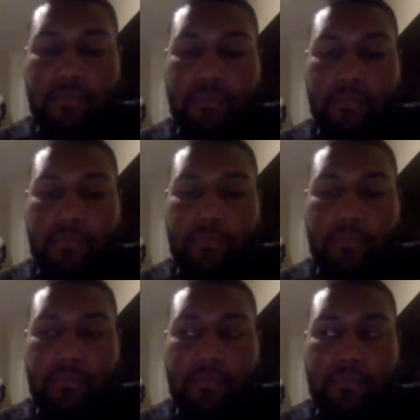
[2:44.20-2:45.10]

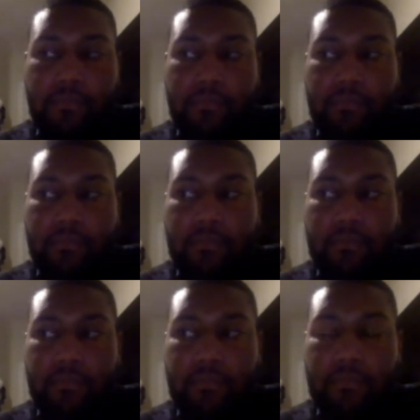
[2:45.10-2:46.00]

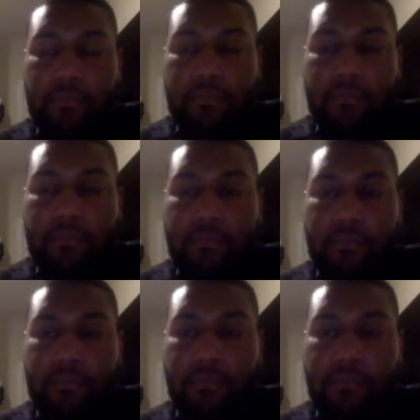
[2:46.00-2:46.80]
(not speaking)